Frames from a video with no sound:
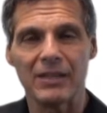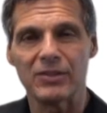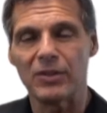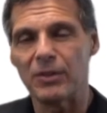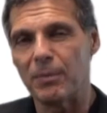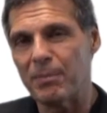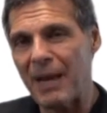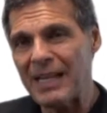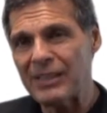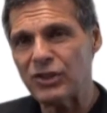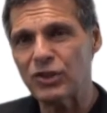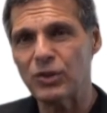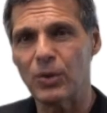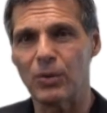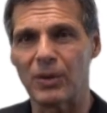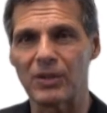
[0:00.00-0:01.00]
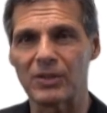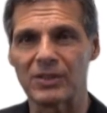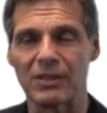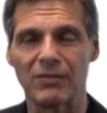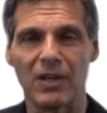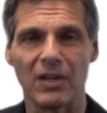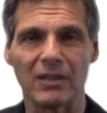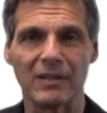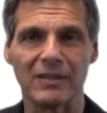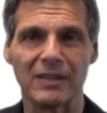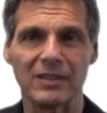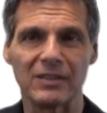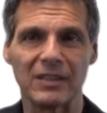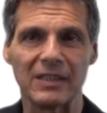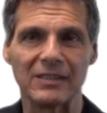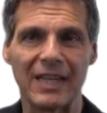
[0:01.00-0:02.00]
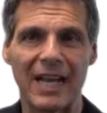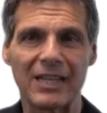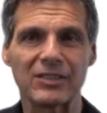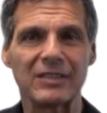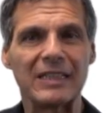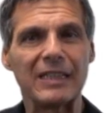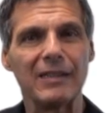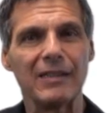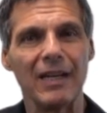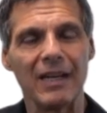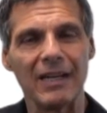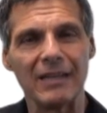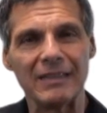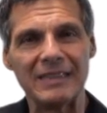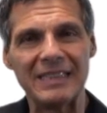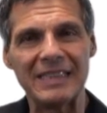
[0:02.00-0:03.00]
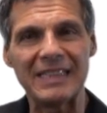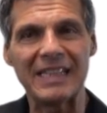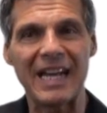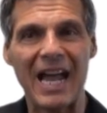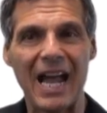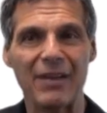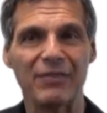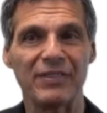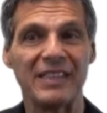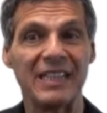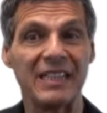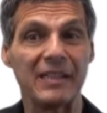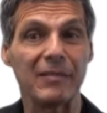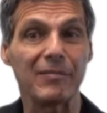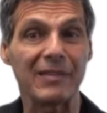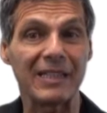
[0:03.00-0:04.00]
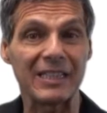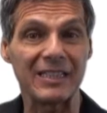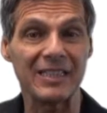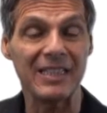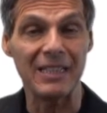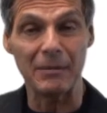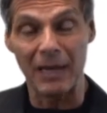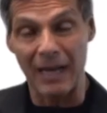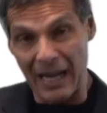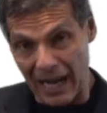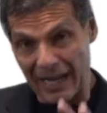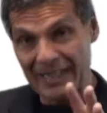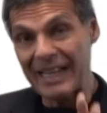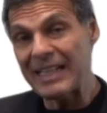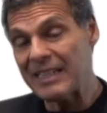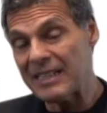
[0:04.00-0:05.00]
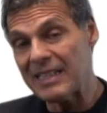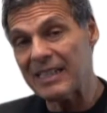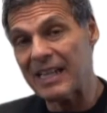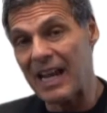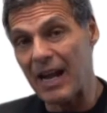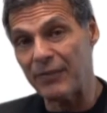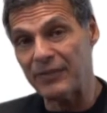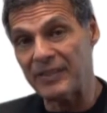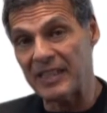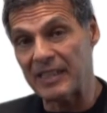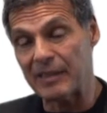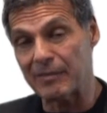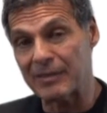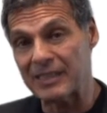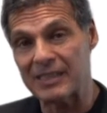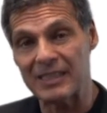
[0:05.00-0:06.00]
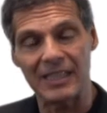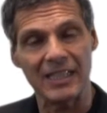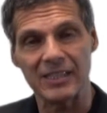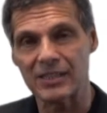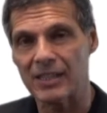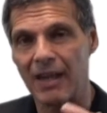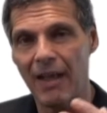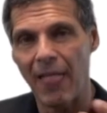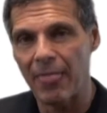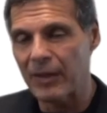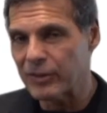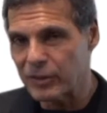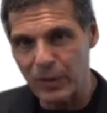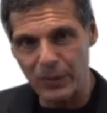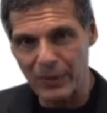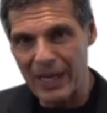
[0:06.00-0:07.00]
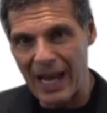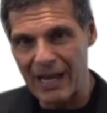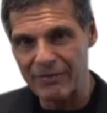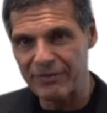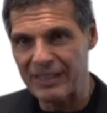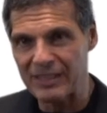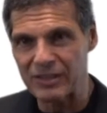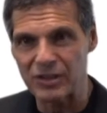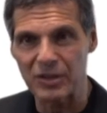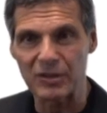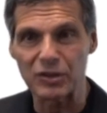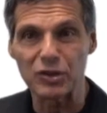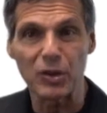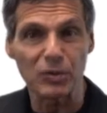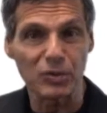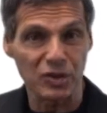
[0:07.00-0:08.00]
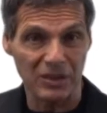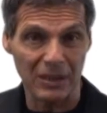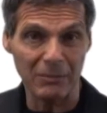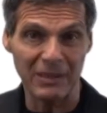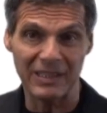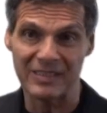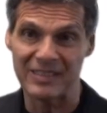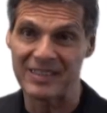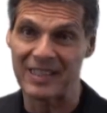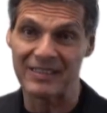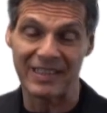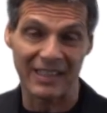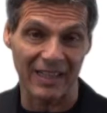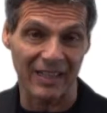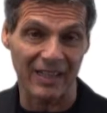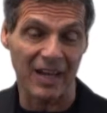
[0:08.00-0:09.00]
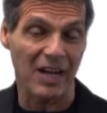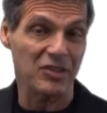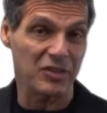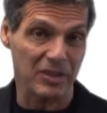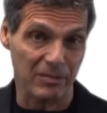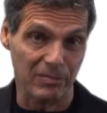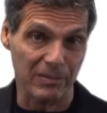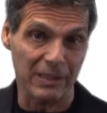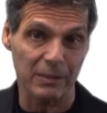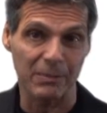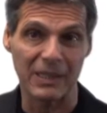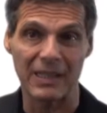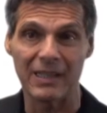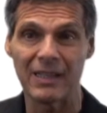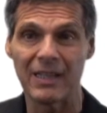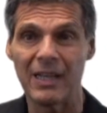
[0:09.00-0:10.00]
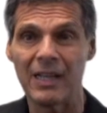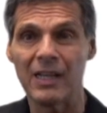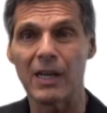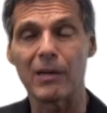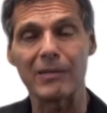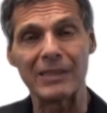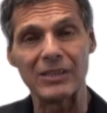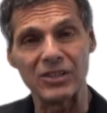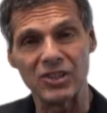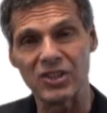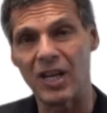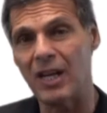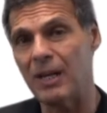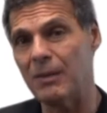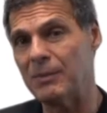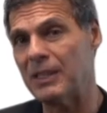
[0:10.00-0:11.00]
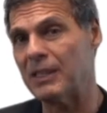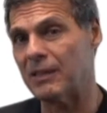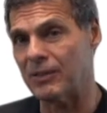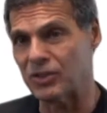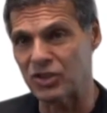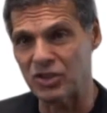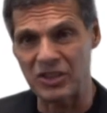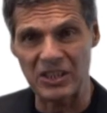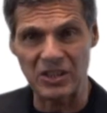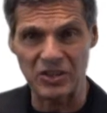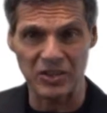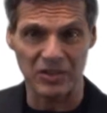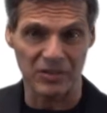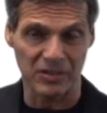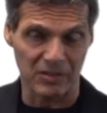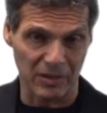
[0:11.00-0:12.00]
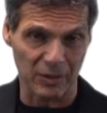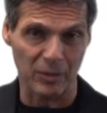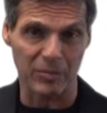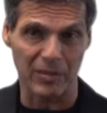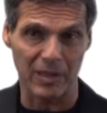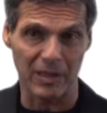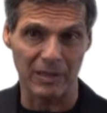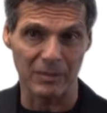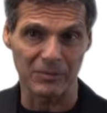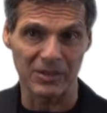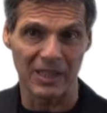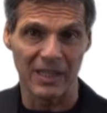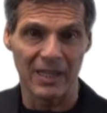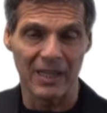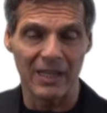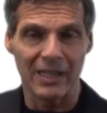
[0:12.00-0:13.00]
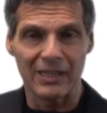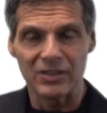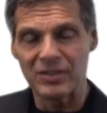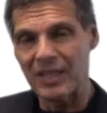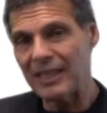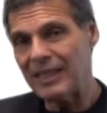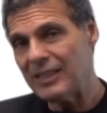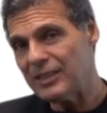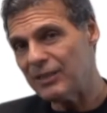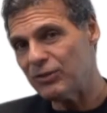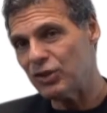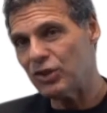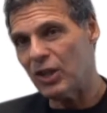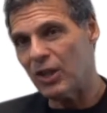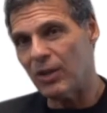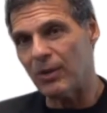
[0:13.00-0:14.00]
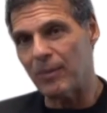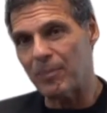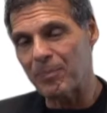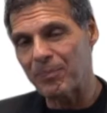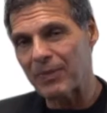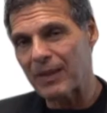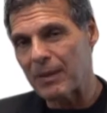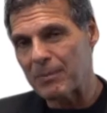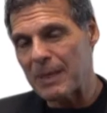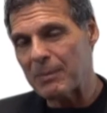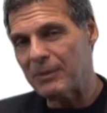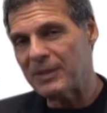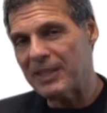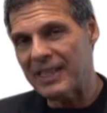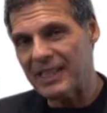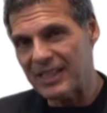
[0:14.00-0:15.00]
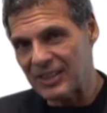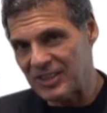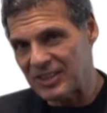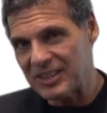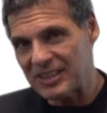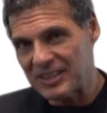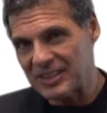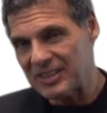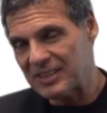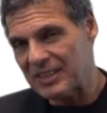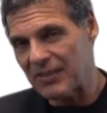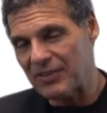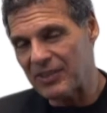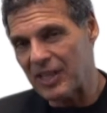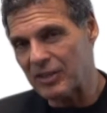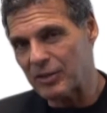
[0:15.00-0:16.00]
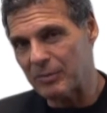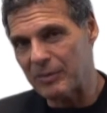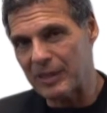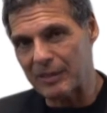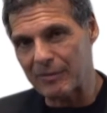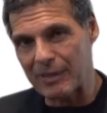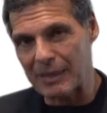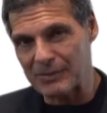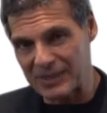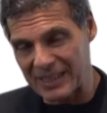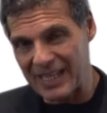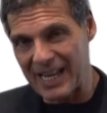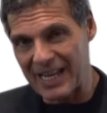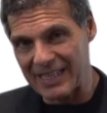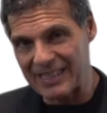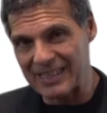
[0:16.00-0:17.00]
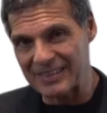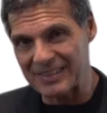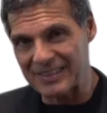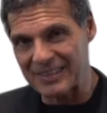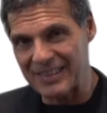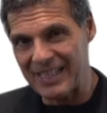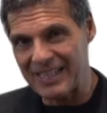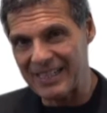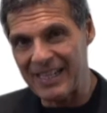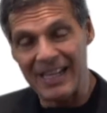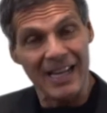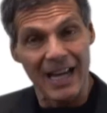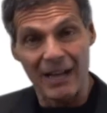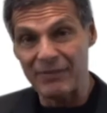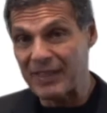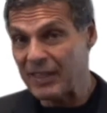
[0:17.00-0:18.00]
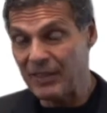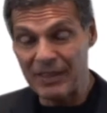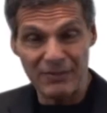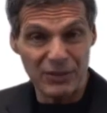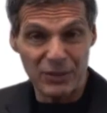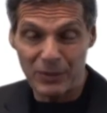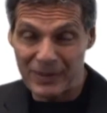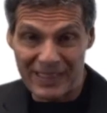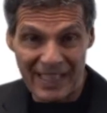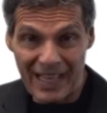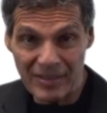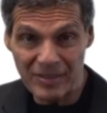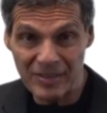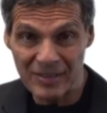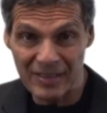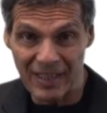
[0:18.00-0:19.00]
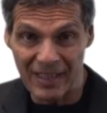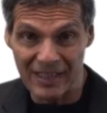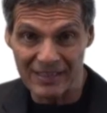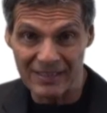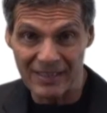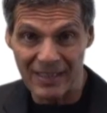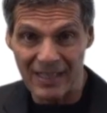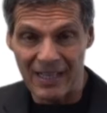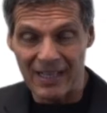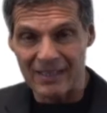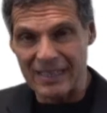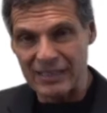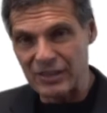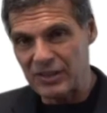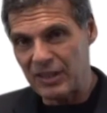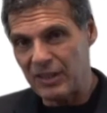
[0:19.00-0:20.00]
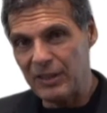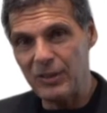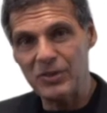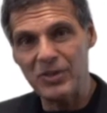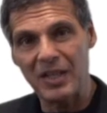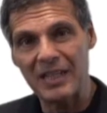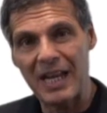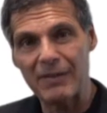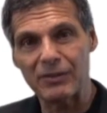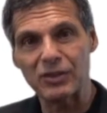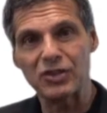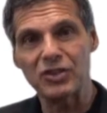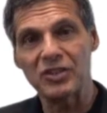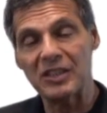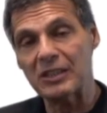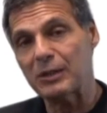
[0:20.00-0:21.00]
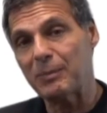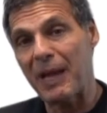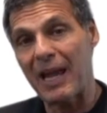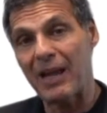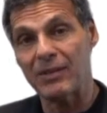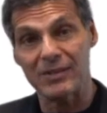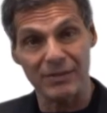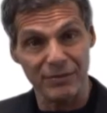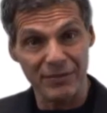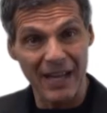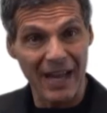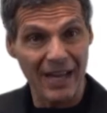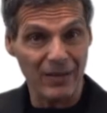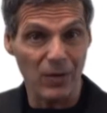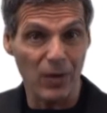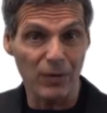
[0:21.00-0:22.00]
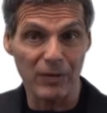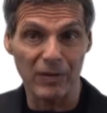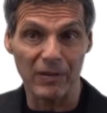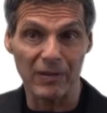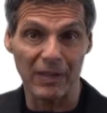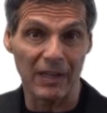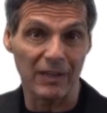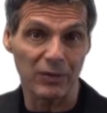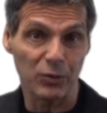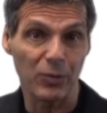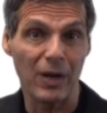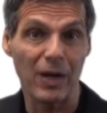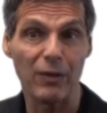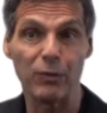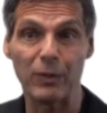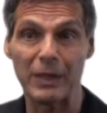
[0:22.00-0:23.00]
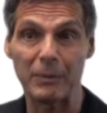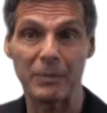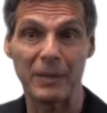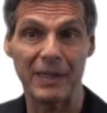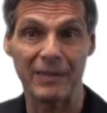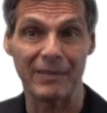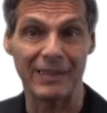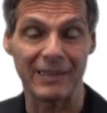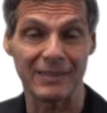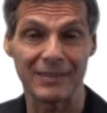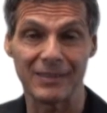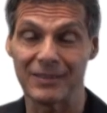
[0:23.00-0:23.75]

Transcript: So the best source of all of this is actually decaffeinated green tea. I like decaffeinated green tea because there's no caffeine, so there's no stimulants there that can cause an arrhythmia or insomnia or seizures or other problems. Studies have shown people taking 600 to 700 milligrams of catechins a day, if they don't even do any exercise, they still lose on average 6 pounds of fat over a 12-week period.